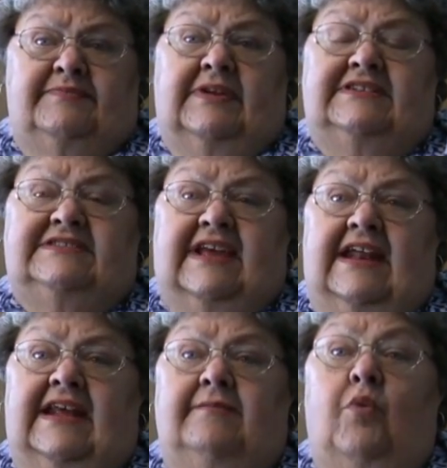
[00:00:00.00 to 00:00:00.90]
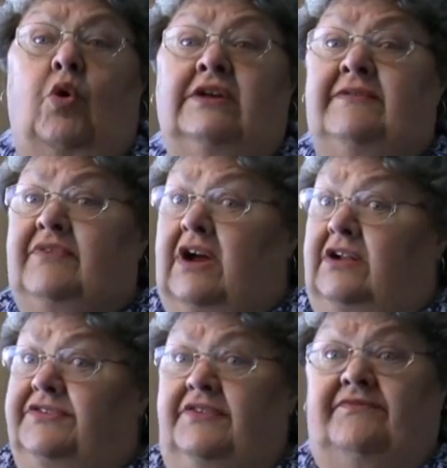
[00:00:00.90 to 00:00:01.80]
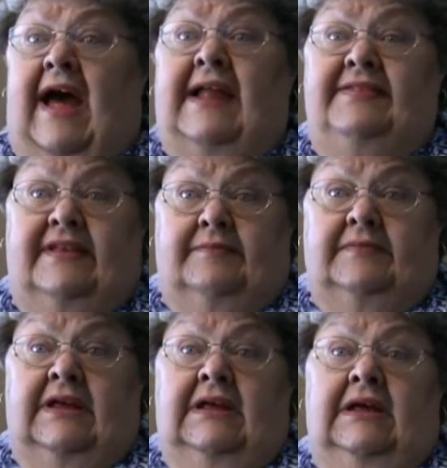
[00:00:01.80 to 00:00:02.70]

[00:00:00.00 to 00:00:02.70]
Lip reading: but it's getting more difficult to find them.